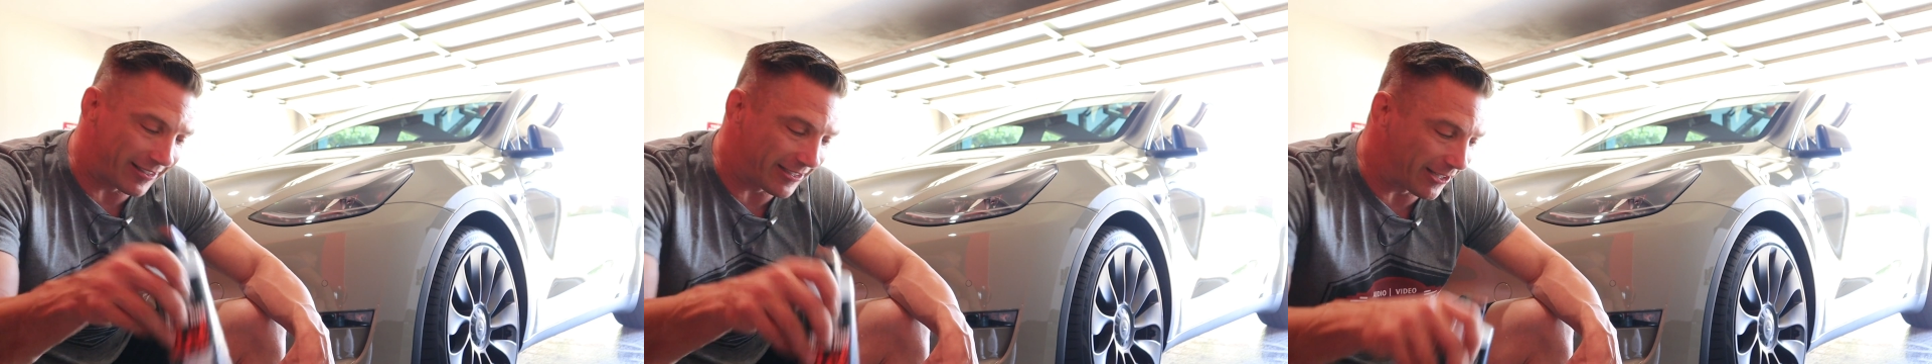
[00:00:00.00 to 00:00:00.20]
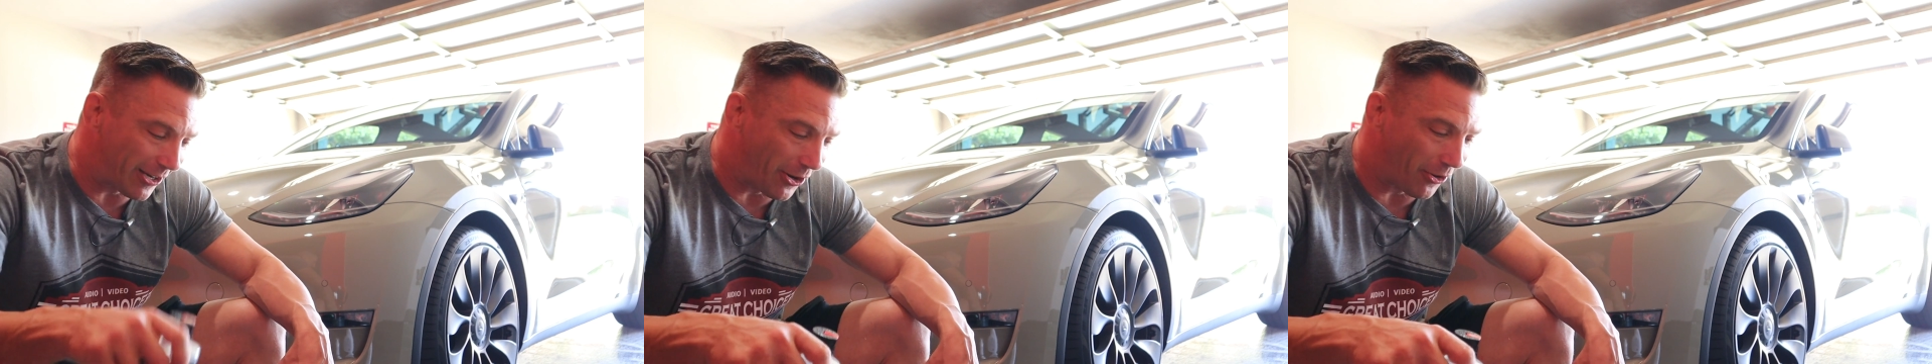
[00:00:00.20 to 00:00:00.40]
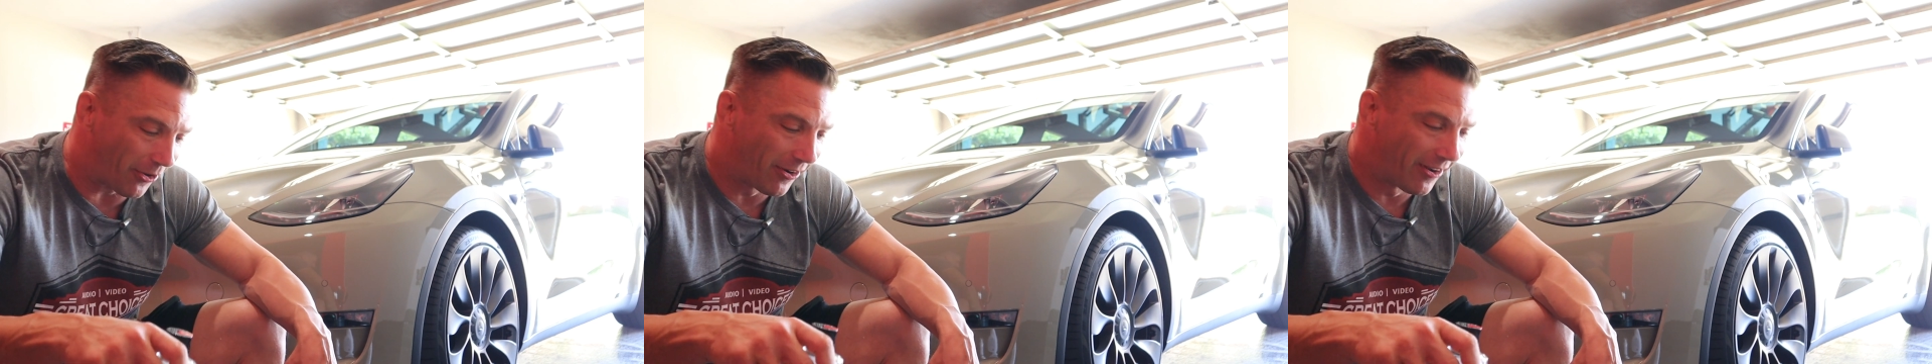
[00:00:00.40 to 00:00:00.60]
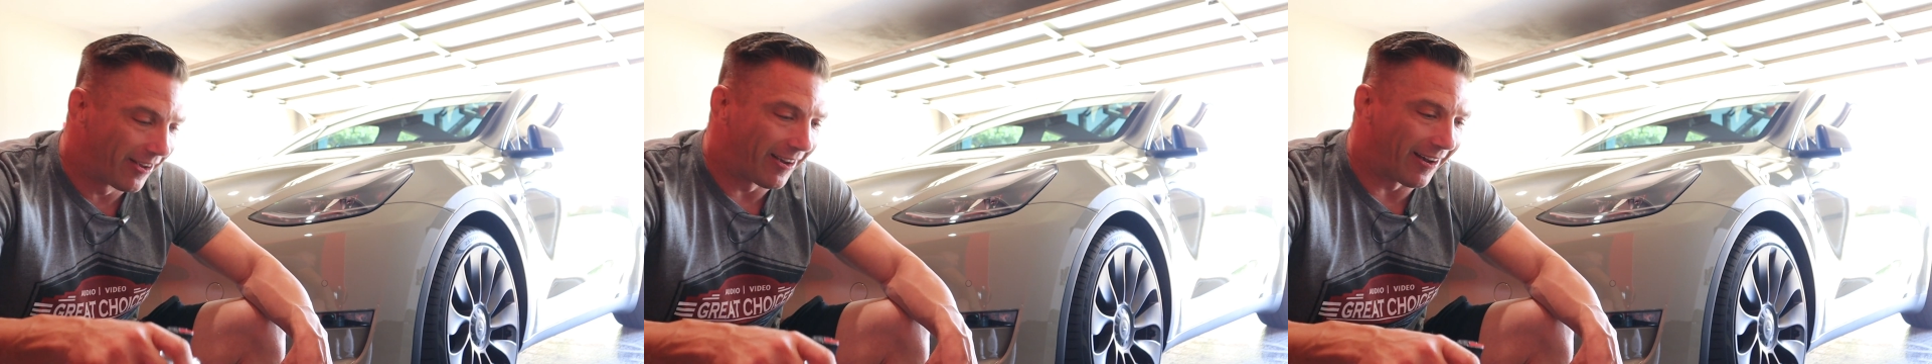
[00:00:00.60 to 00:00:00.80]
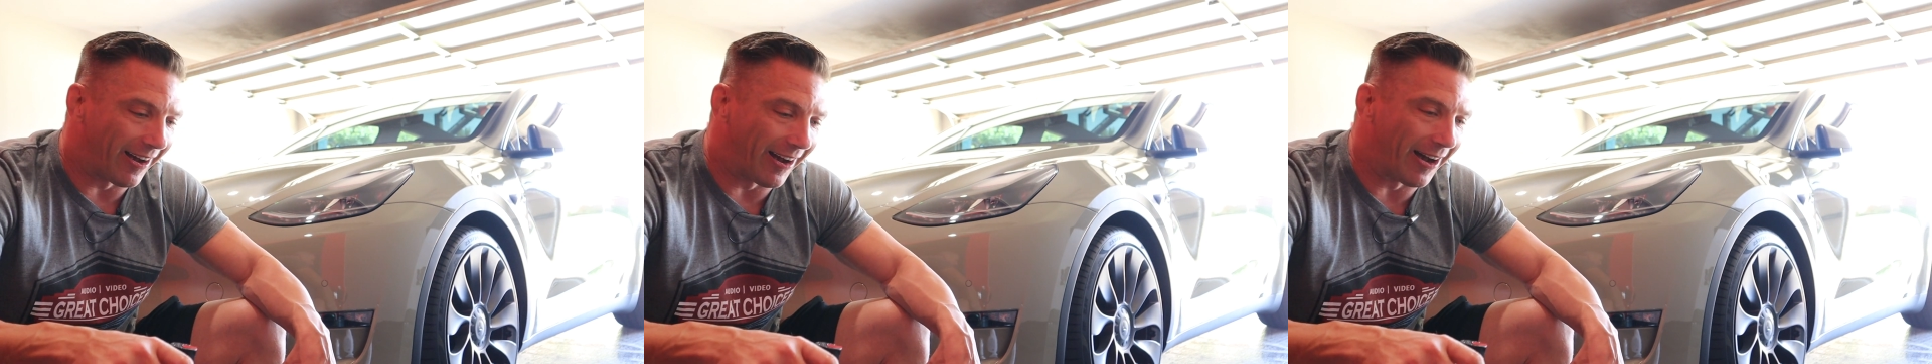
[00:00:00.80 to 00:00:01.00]
So
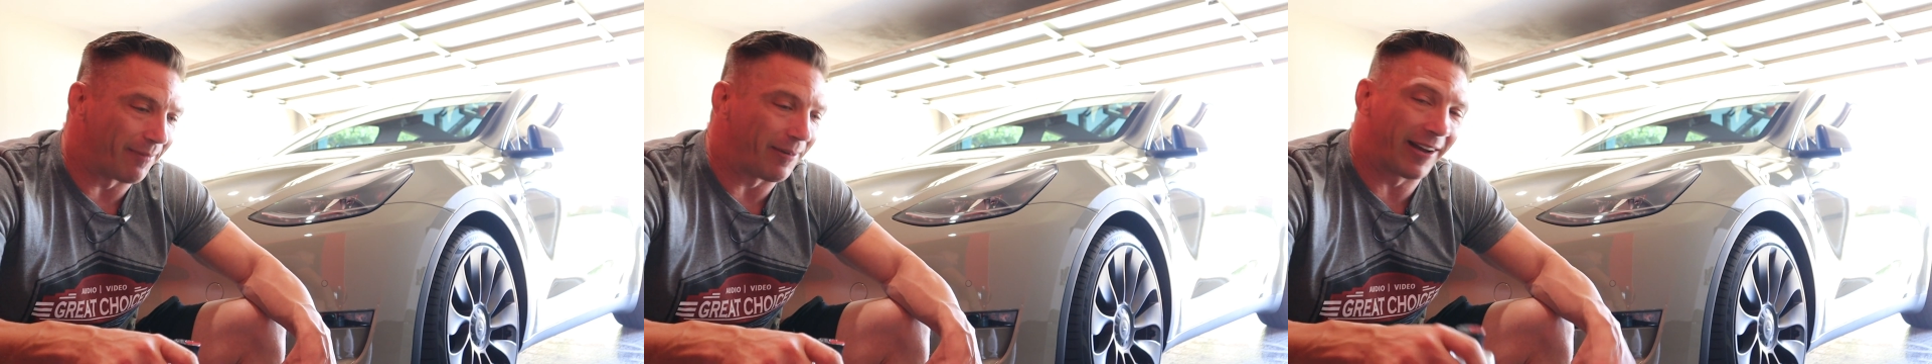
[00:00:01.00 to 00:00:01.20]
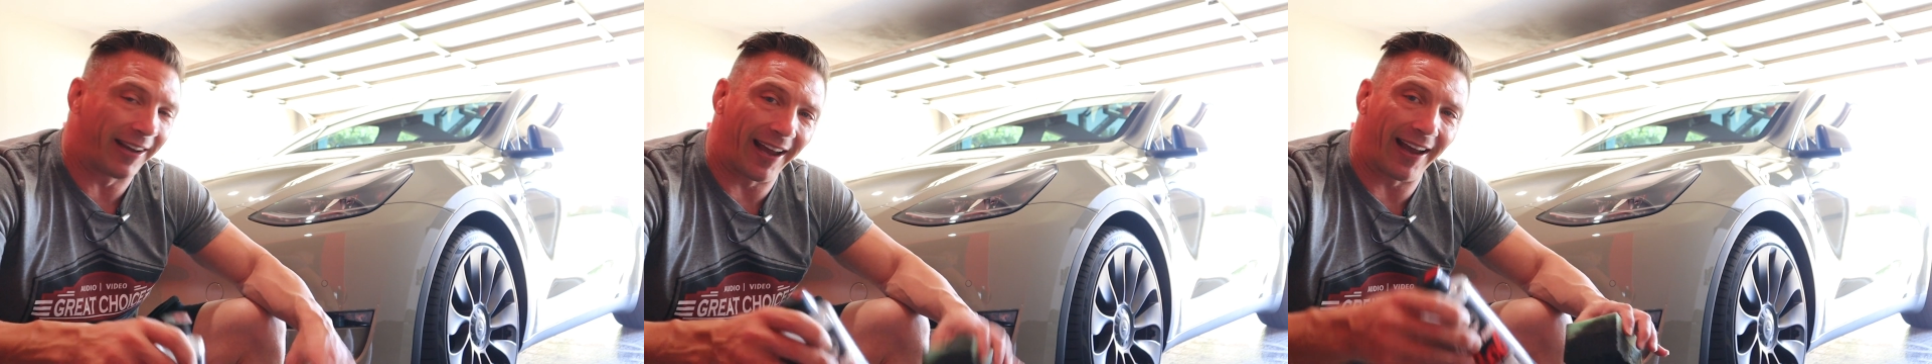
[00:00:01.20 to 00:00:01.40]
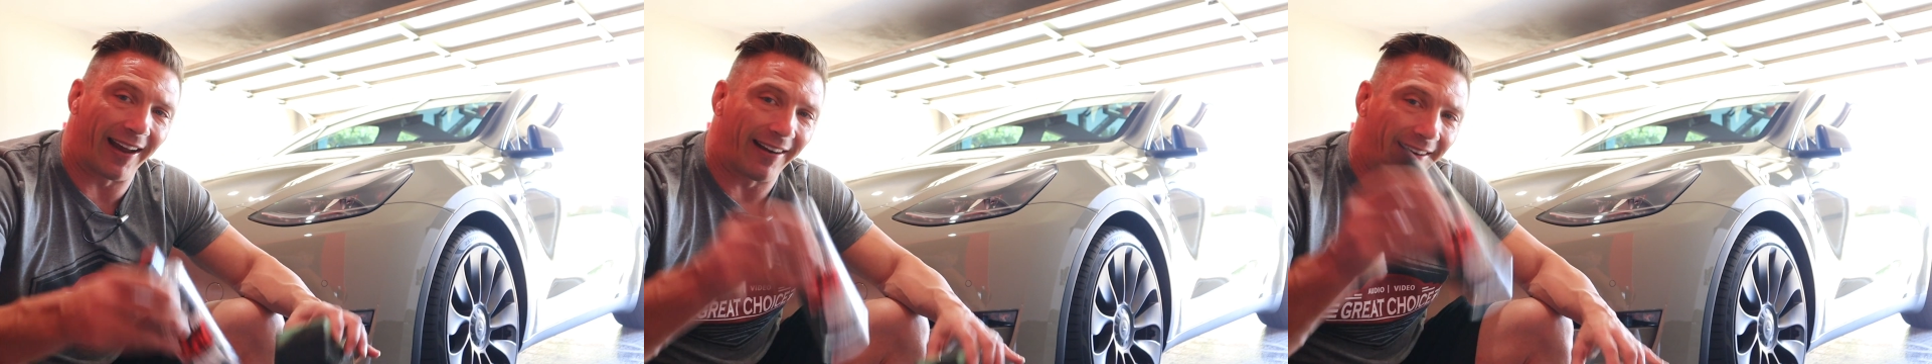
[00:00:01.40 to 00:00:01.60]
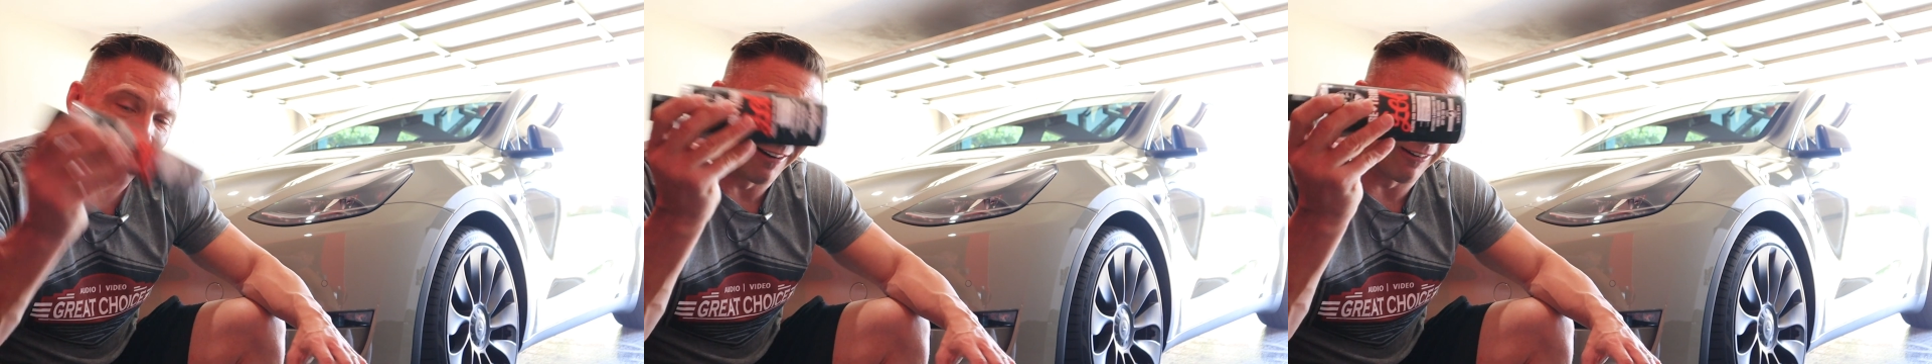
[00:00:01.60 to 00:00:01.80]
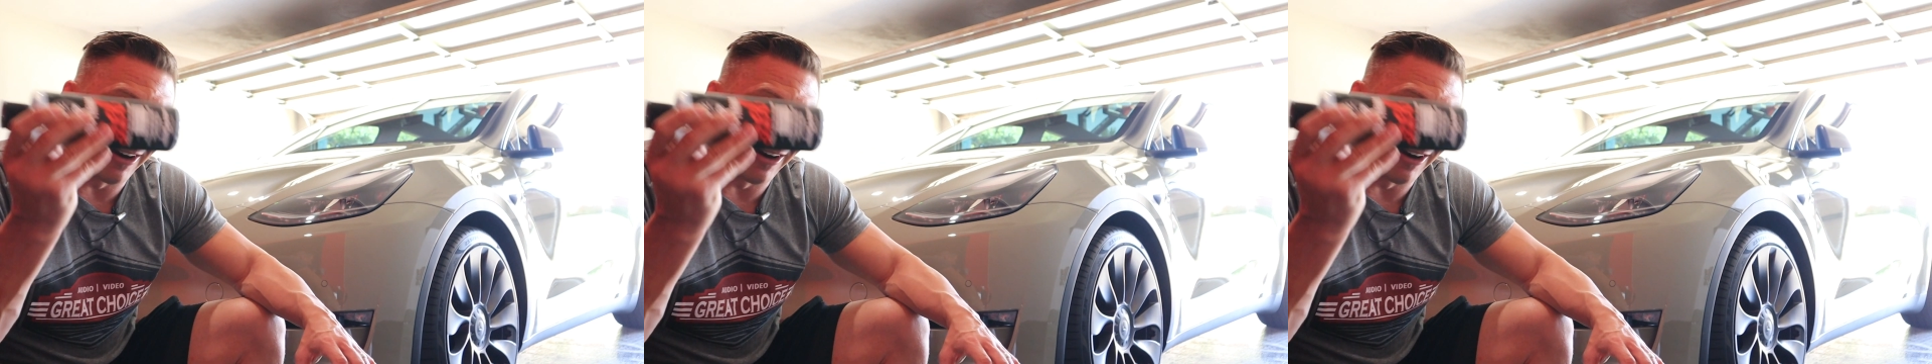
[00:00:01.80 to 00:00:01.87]
again,